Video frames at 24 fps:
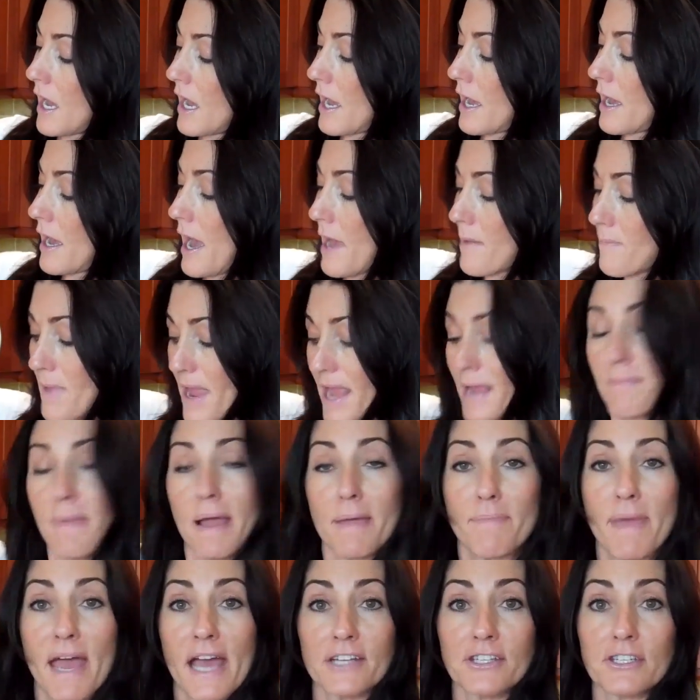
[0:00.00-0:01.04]
I make
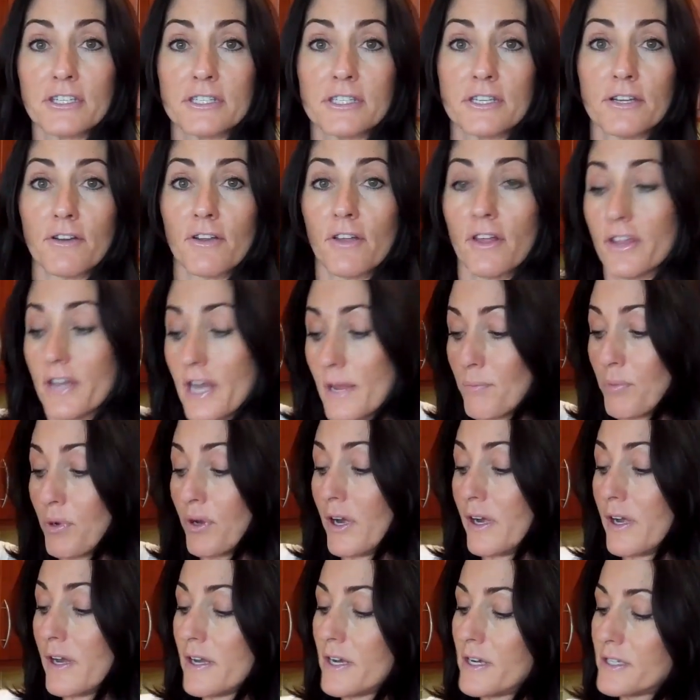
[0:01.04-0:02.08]
my batch of cereal and I
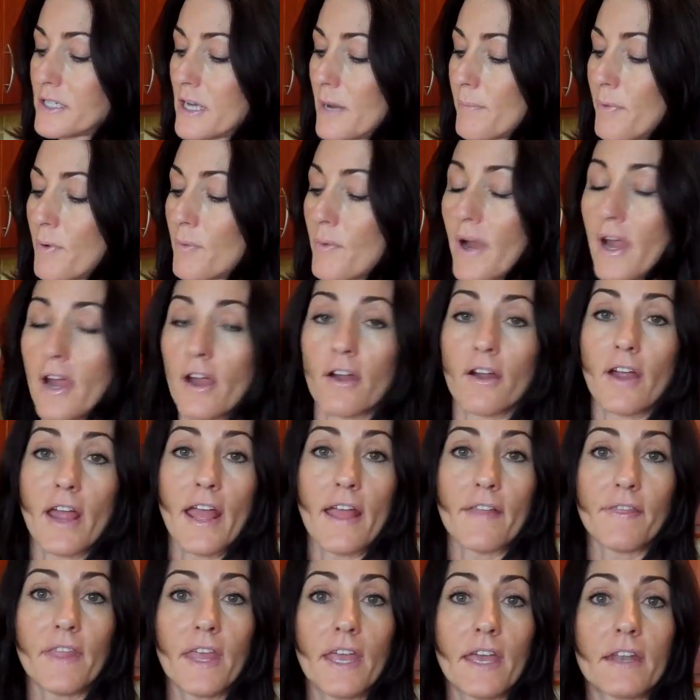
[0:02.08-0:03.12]
put it in a Tupperware,
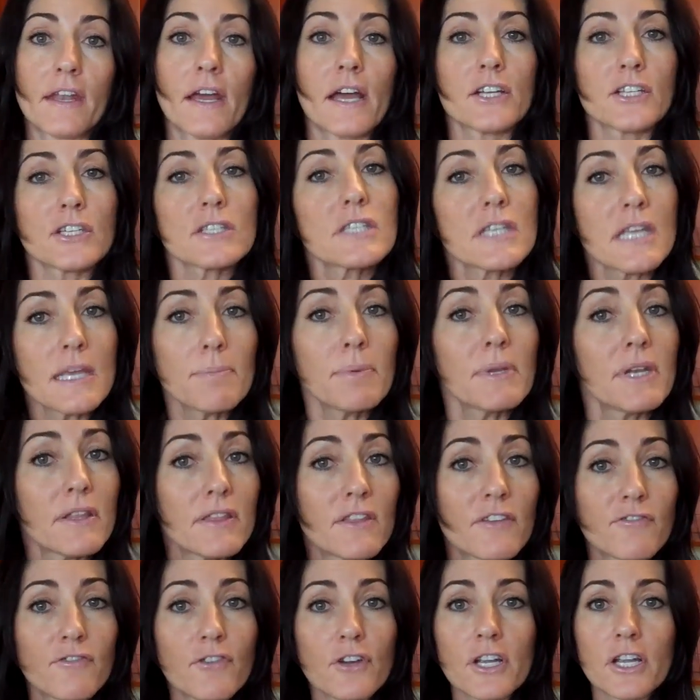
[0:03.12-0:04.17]
and then I just keep it
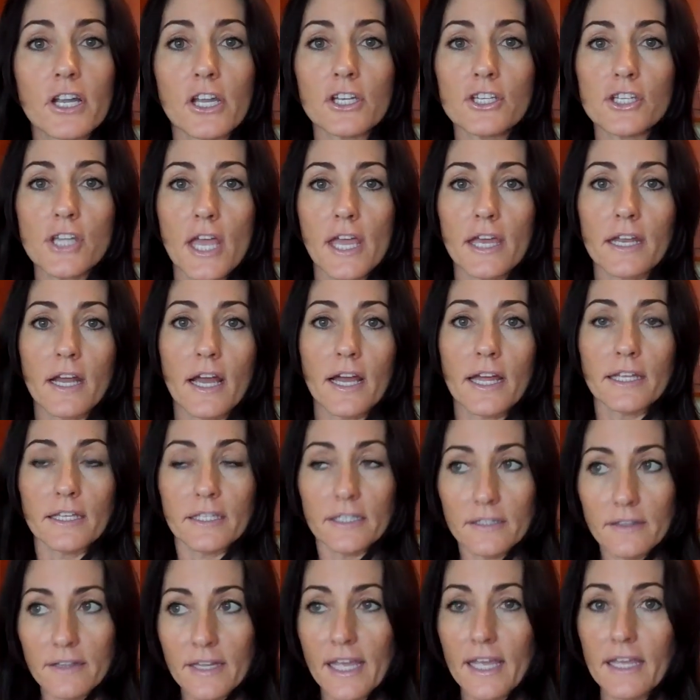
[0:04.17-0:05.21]
in the fridge, and I
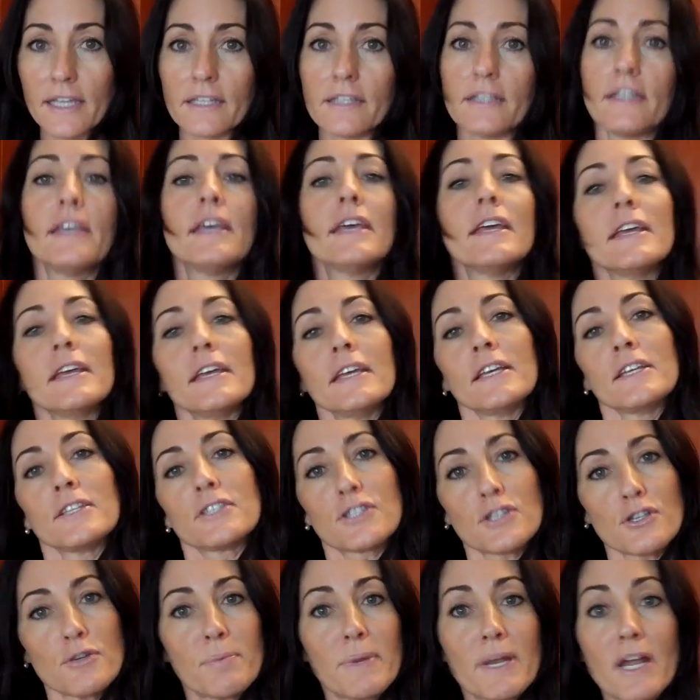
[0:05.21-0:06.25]
can then
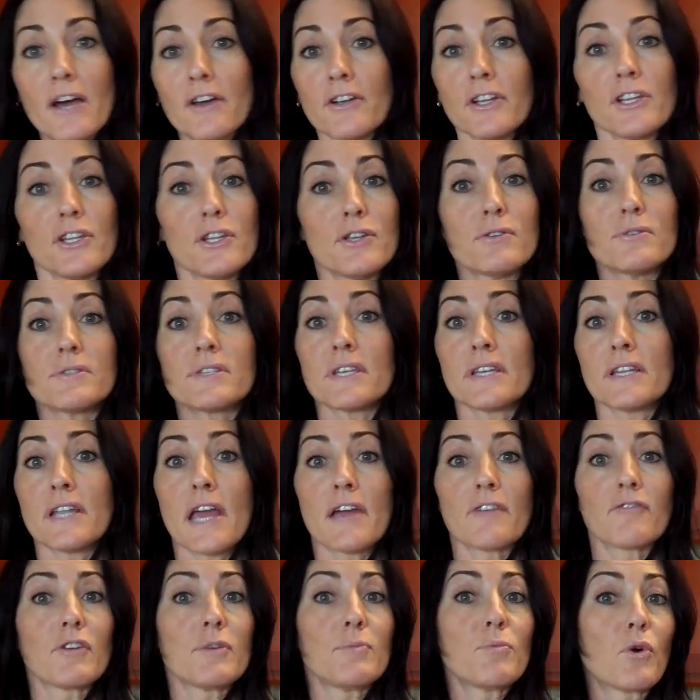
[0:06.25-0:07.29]
scoop it out and use it
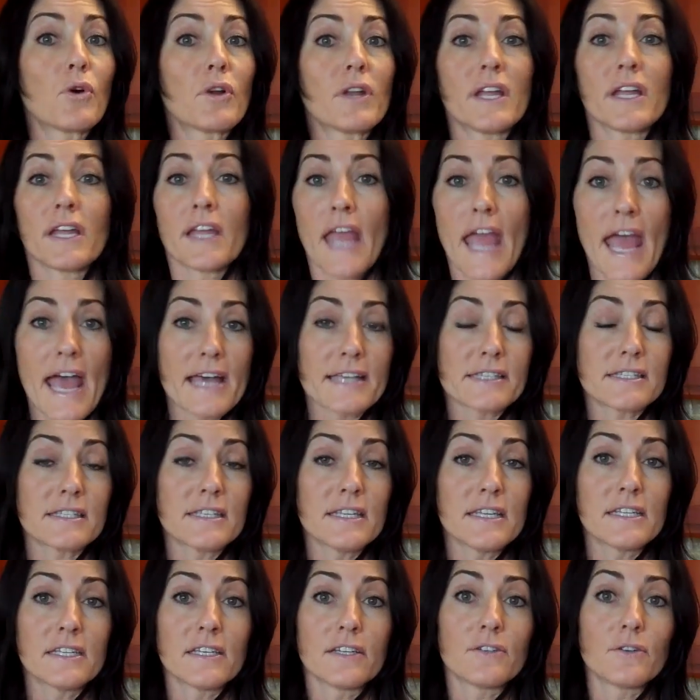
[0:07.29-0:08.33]
every morning as
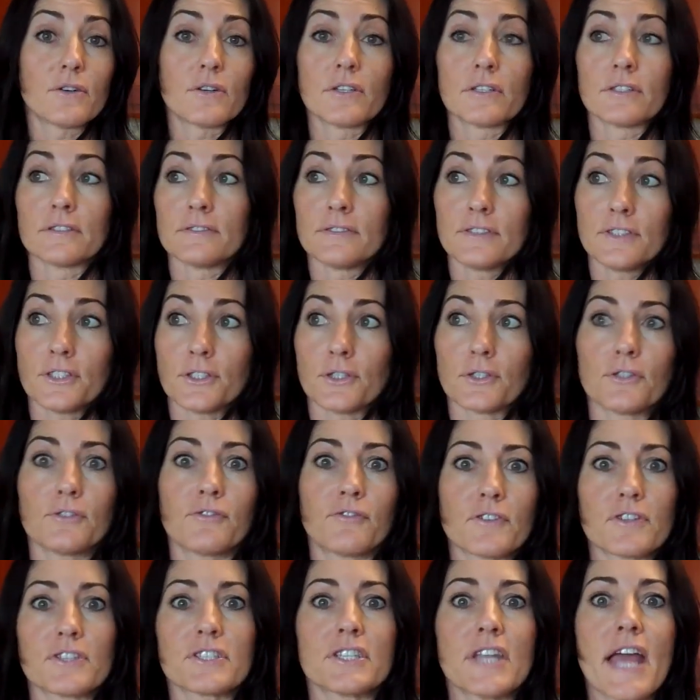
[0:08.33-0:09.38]
needed, or
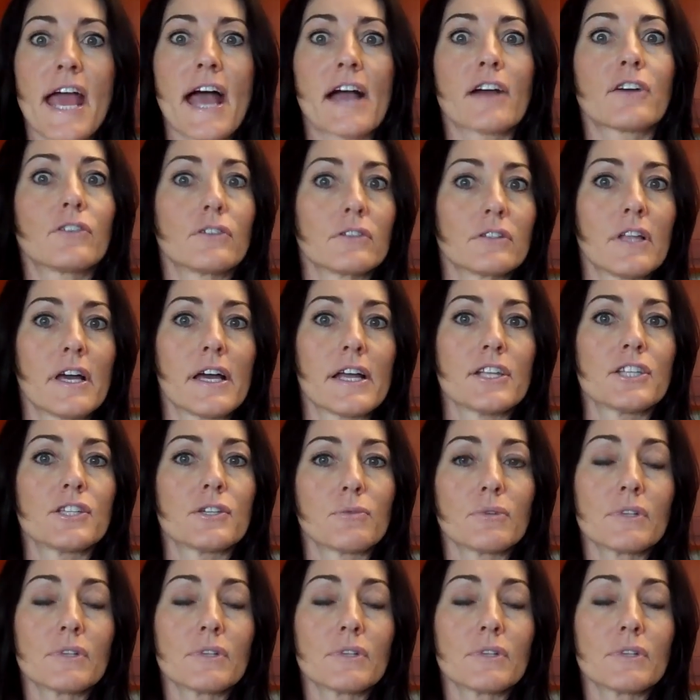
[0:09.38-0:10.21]
for snack or lunch.